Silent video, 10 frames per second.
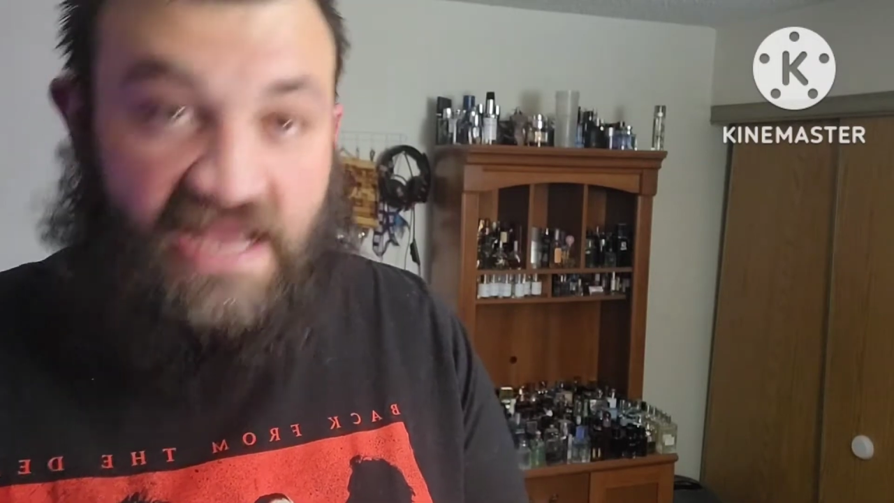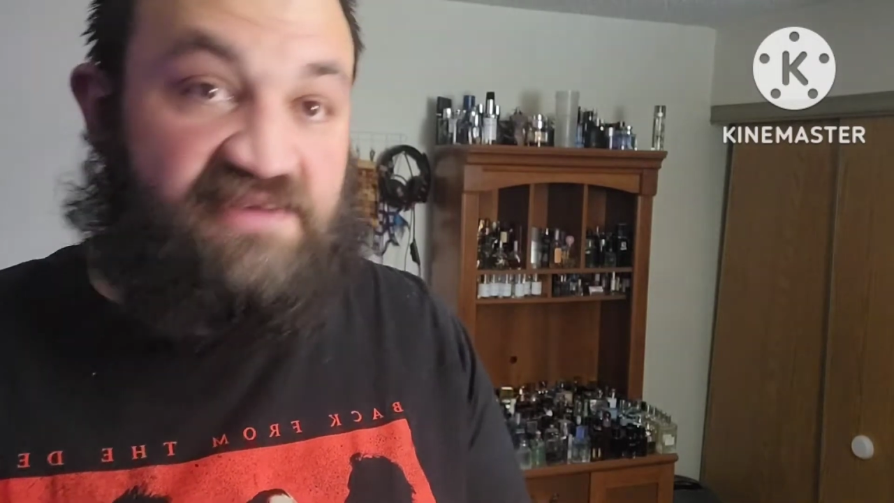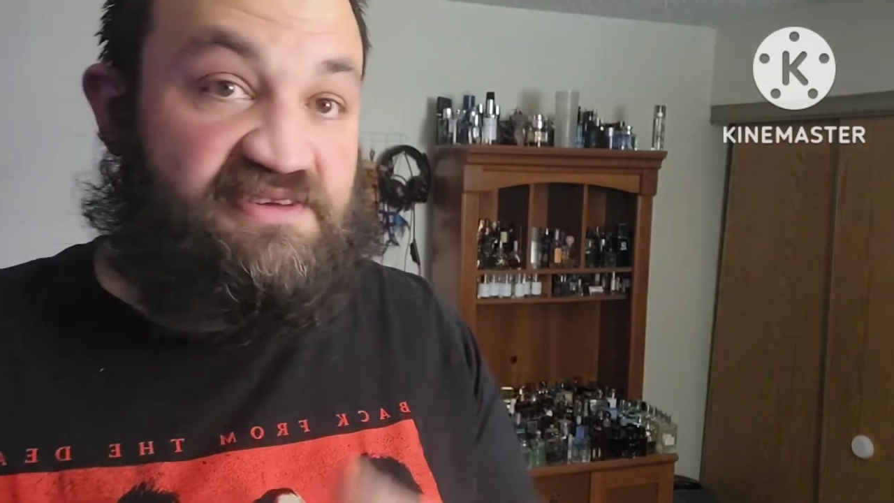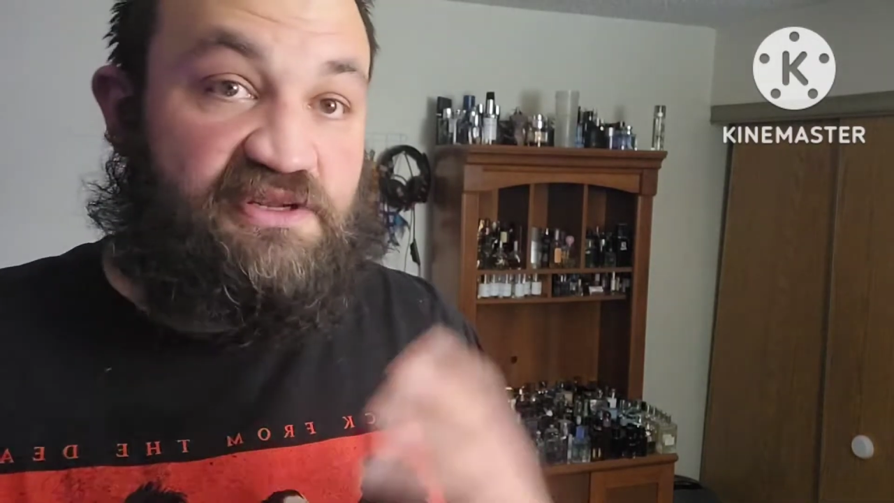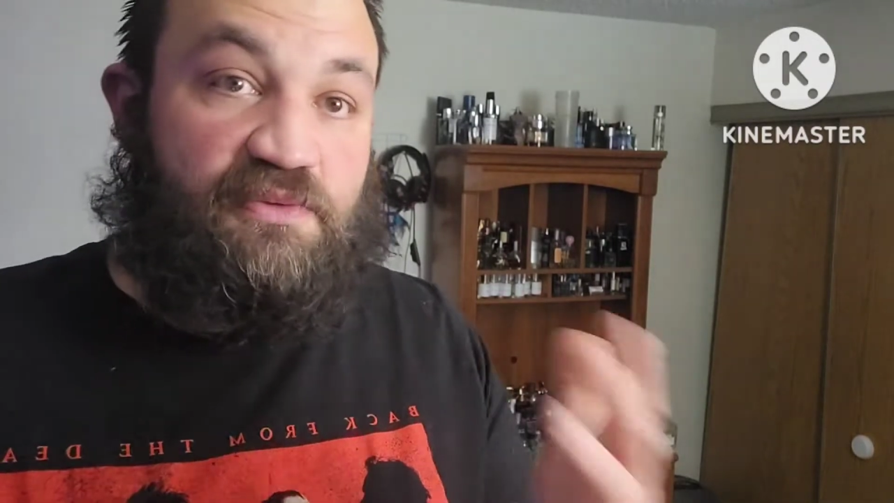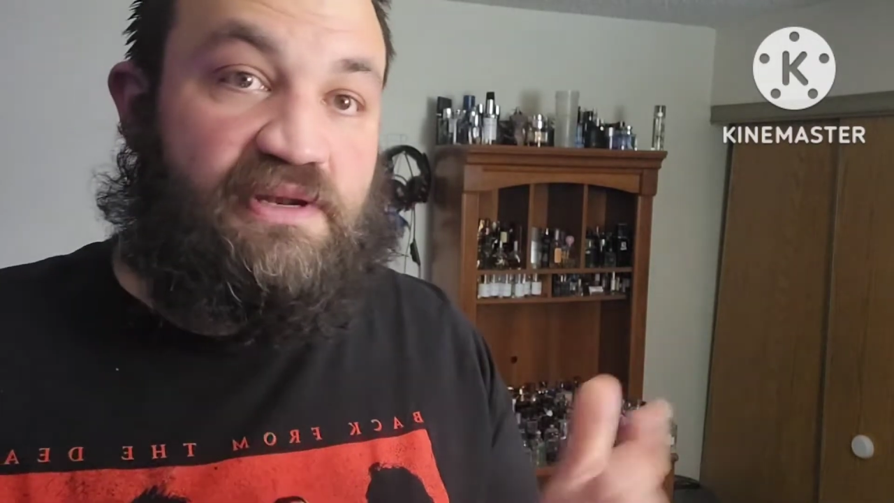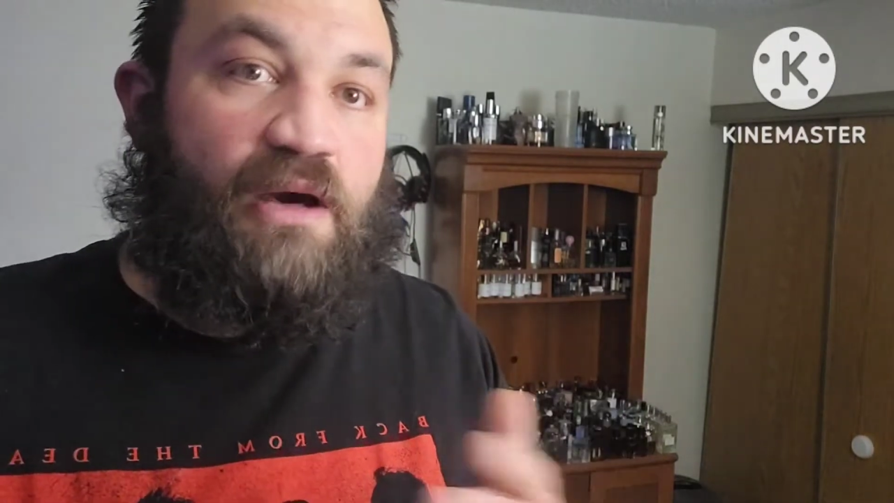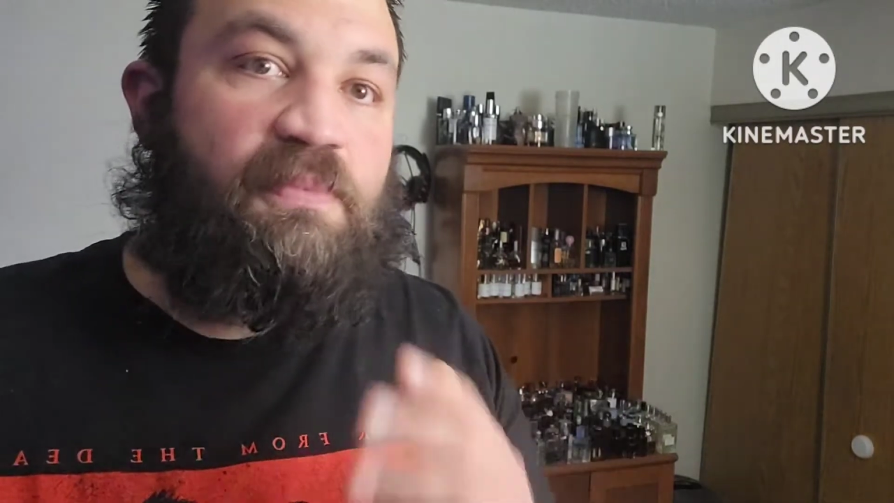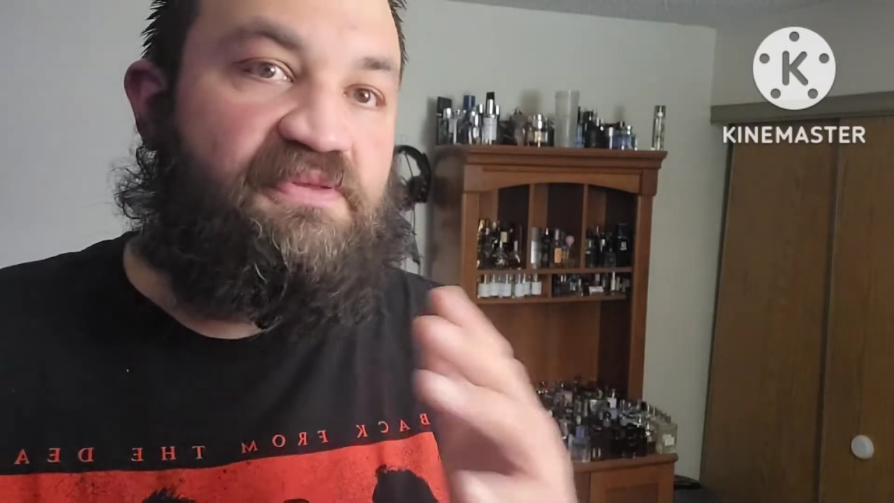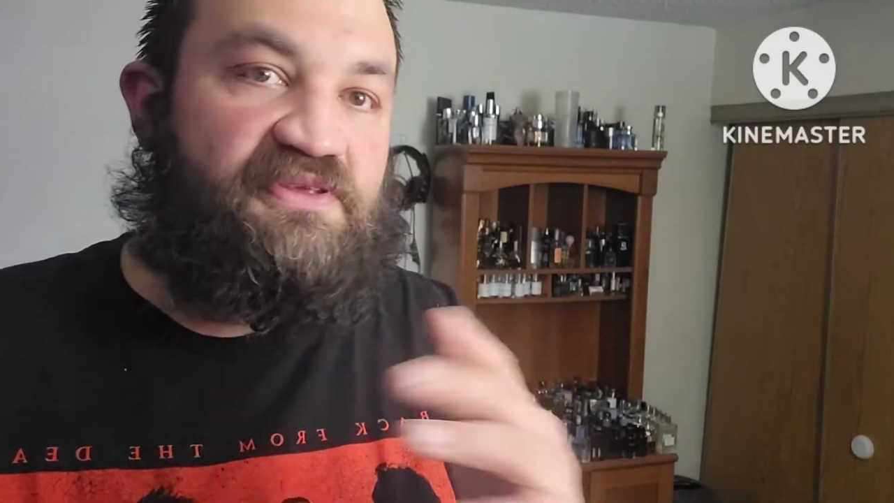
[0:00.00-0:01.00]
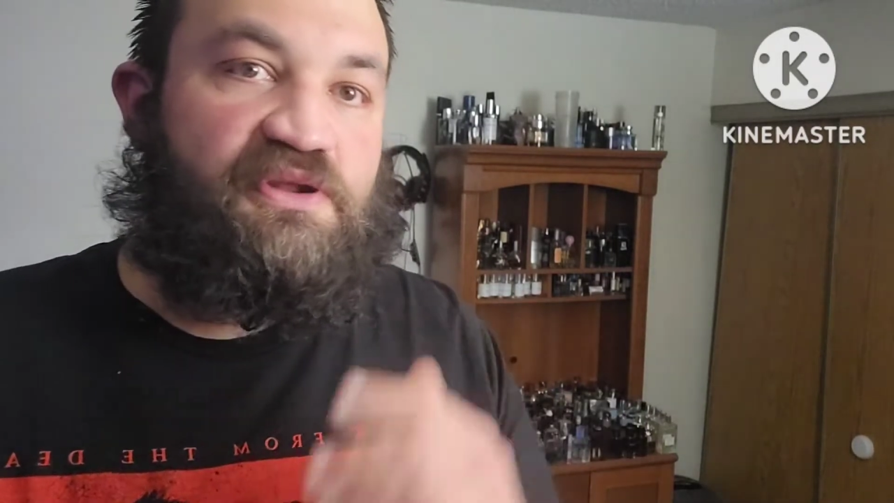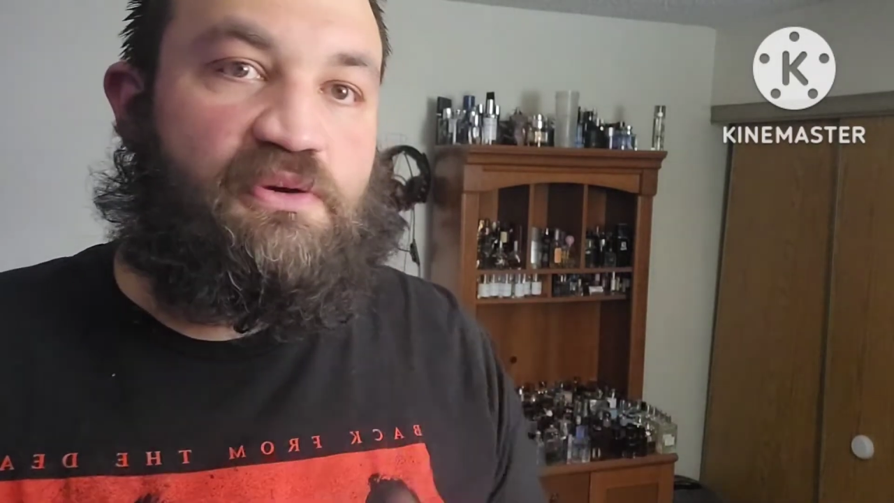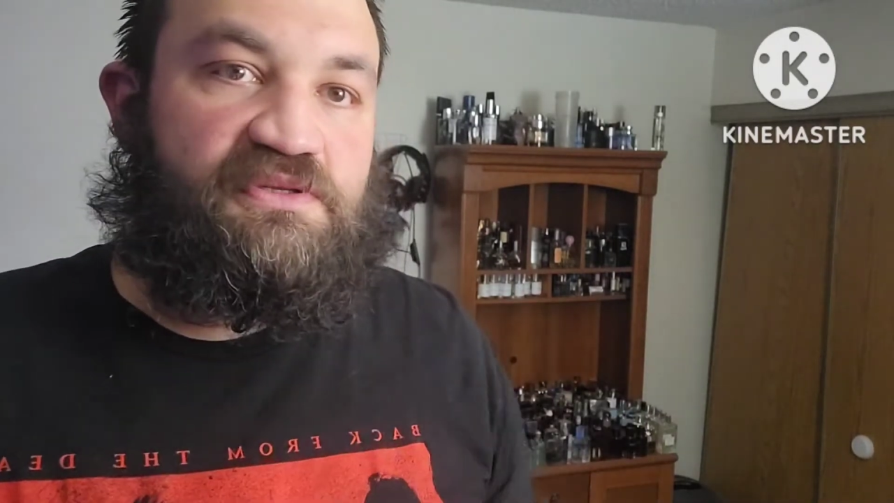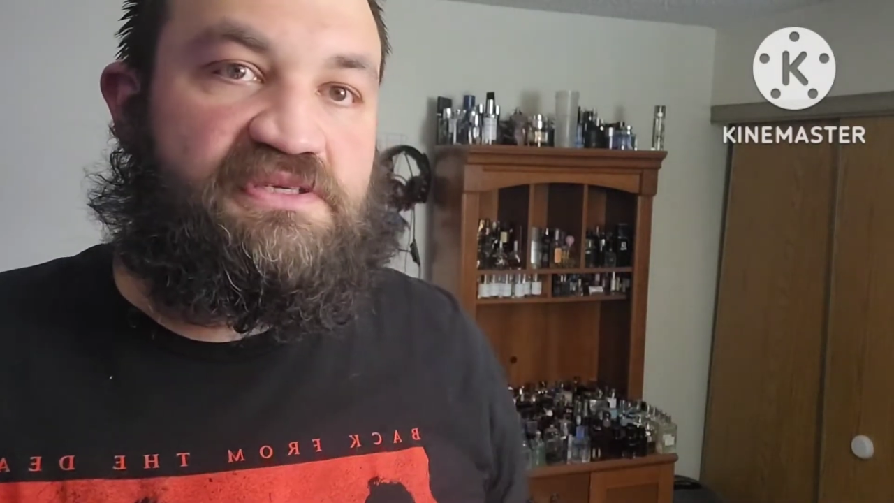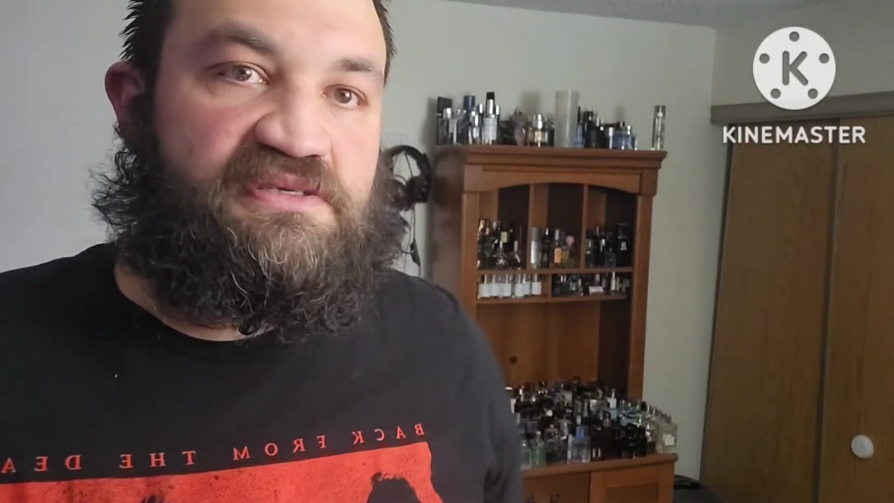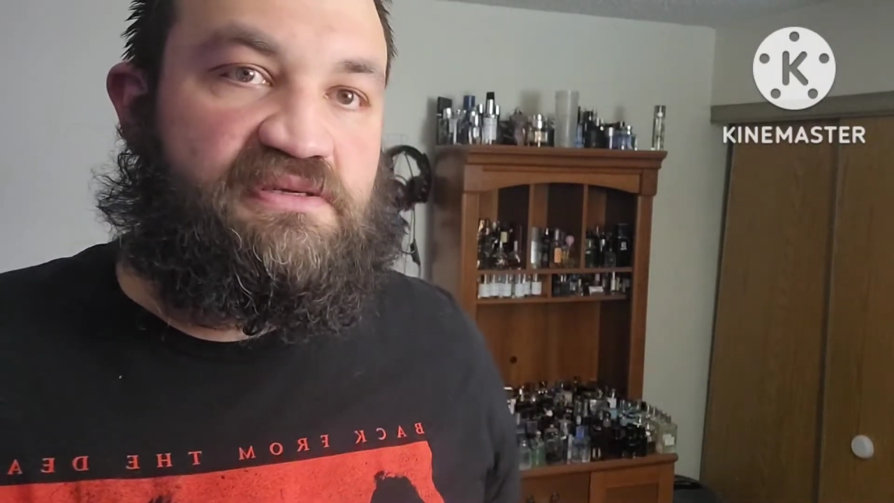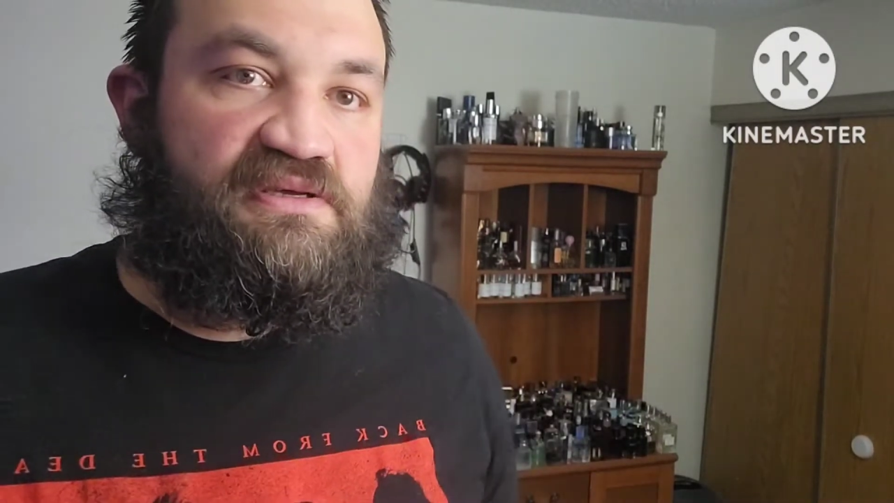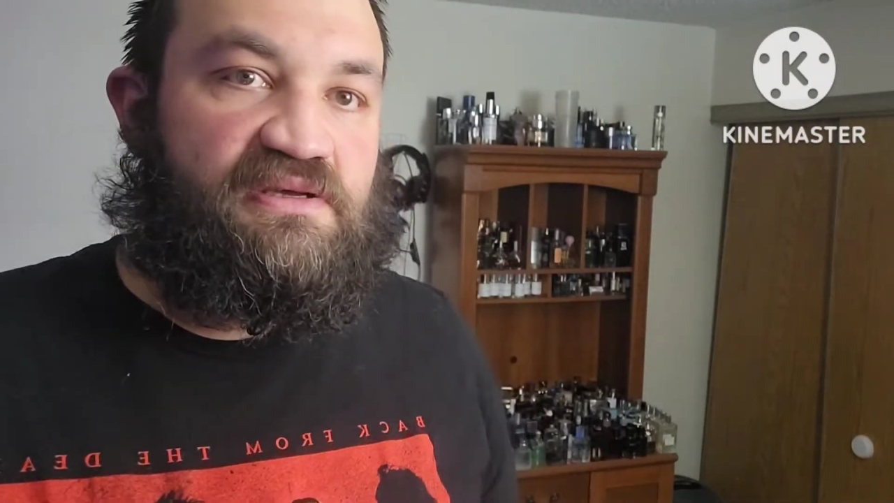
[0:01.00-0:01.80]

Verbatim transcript: actually, you know what? I'll put the notes